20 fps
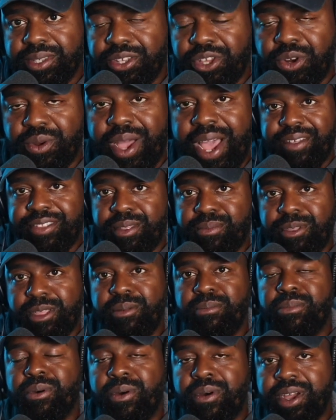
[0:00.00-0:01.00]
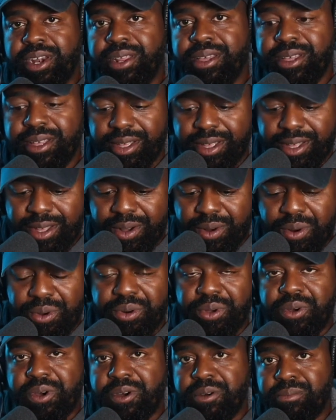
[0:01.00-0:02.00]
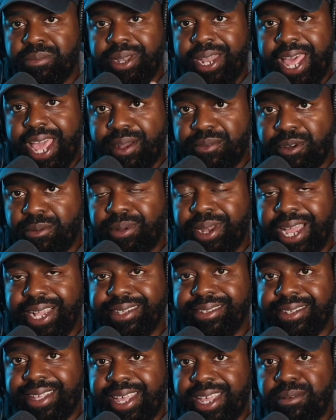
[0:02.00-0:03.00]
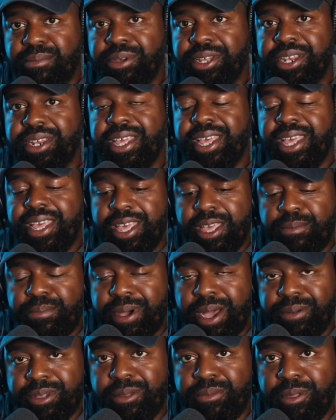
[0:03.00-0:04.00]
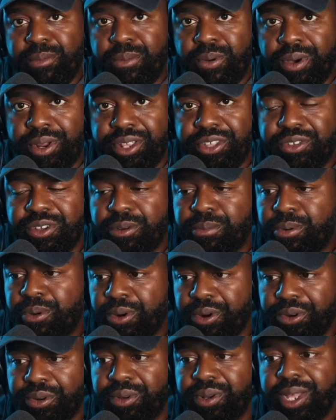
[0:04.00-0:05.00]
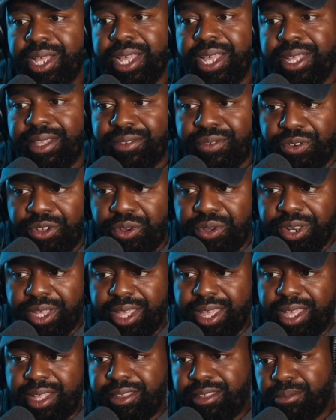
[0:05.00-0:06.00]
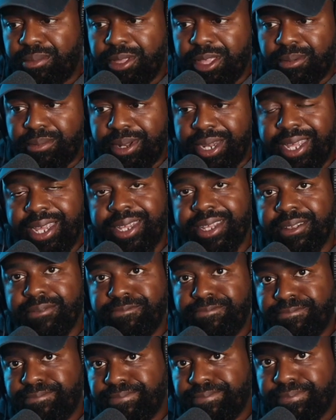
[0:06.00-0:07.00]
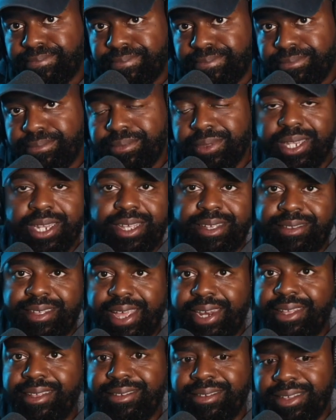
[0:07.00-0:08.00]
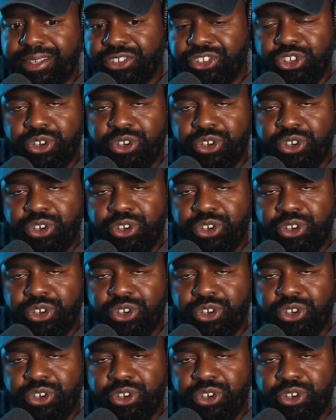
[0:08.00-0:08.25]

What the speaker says: You don't have to be born, quote-unquote, black with black skin, but hip-hop could be born into a portal for you to get to be a black. It's that easy.